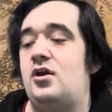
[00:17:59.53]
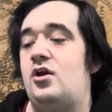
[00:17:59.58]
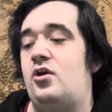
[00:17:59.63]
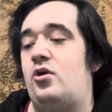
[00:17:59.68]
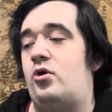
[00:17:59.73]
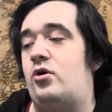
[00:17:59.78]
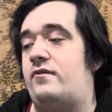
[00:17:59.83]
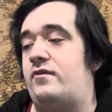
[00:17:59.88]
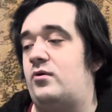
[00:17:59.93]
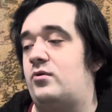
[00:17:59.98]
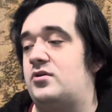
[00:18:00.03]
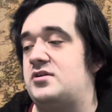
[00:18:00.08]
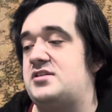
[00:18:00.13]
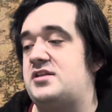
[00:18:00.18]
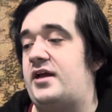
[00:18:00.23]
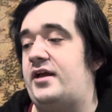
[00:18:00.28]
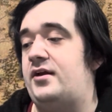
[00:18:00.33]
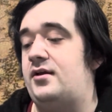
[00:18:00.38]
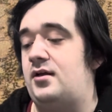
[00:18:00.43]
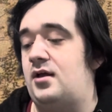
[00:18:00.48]
whatever you want to
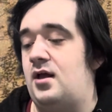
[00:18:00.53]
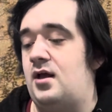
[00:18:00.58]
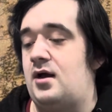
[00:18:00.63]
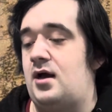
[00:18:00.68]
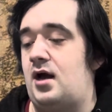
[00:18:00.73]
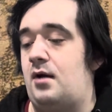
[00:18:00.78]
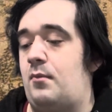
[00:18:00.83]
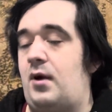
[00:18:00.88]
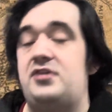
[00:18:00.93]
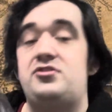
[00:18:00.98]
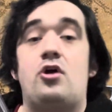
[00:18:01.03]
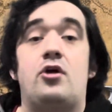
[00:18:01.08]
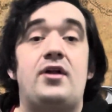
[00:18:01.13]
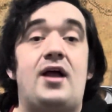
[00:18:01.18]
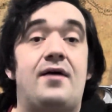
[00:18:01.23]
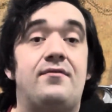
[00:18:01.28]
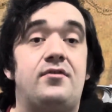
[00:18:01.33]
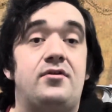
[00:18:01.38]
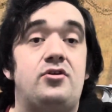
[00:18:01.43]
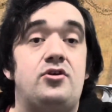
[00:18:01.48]
say it. I don't
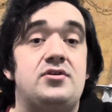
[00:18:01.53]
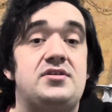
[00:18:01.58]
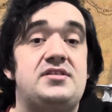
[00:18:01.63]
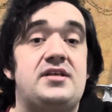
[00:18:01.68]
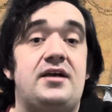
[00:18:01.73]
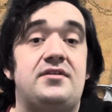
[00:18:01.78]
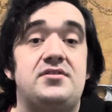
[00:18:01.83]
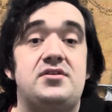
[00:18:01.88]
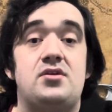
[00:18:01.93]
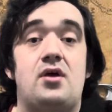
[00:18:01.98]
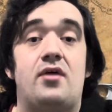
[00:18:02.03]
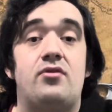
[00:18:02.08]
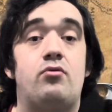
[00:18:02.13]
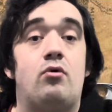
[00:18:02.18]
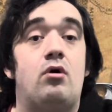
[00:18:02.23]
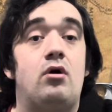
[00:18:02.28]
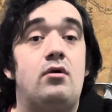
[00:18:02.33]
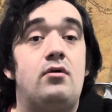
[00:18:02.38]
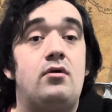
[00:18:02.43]
have the new set, so I thought,